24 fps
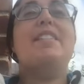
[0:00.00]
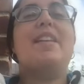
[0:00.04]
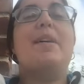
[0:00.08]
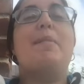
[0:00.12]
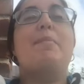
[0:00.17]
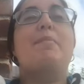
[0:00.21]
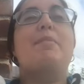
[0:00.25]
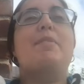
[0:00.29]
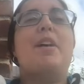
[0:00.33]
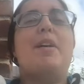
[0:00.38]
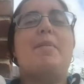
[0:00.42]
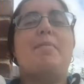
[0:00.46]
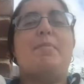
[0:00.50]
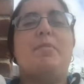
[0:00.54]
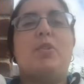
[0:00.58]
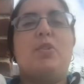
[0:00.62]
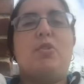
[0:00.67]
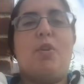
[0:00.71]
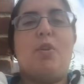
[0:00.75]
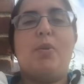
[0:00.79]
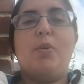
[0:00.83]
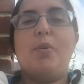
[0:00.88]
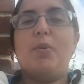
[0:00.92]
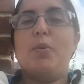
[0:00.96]
sometimes
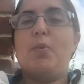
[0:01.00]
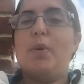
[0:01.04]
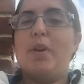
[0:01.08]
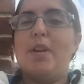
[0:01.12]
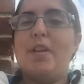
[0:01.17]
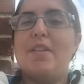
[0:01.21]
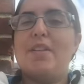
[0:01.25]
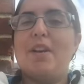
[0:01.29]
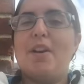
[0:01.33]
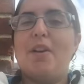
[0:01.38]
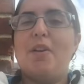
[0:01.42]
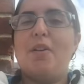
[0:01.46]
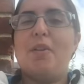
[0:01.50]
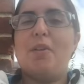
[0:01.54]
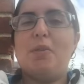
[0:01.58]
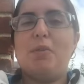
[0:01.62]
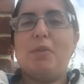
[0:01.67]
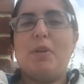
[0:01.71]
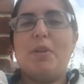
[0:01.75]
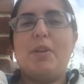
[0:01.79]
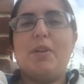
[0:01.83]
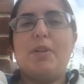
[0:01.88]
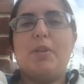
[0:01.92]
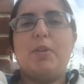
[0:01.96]
struggle with adult
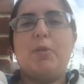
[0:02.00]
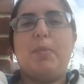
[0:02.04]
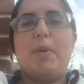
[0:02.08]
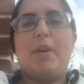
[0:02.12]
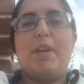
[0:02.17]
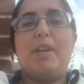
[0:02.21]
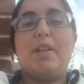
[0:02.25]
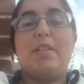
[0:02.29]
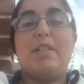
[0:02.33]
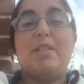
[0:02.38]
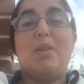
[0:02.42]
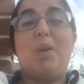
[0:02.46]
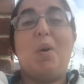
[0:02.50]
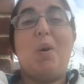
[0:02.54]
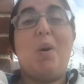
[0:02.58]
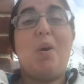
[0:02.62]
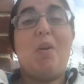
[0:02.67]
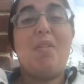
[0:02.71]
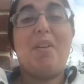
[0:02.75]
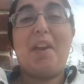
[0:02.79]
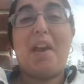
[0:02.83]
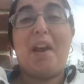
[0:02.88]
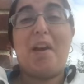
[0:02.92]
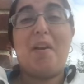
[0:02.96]
thrillers because all
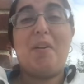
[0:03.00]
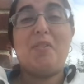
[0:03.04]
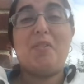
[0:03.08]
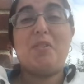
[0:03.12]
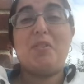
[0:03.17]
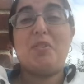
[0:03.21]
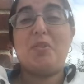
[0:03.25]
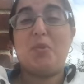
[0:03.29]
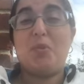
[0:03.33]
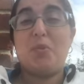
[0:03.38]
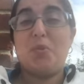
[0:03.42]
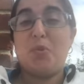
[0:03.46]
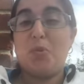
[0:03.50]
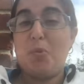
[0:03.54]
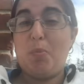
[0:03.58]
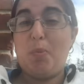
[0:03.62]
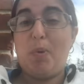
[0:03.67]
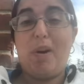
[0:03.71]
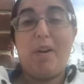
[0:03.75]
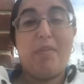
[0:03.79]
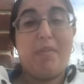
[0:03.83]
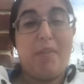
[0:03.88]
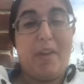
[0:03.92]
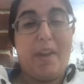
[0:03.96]
the characters are super
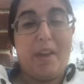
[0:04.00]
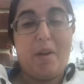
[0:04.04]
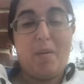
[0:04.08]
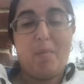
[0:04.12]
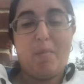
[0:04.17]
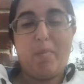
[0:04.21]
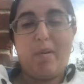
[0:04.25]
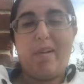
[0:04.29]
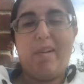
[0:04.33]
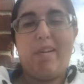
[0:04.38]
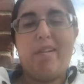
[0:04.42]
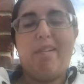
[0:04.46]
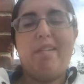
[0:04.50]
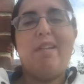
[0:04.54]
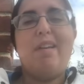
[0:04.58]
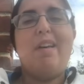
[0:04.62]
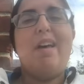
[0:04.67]
unlikable.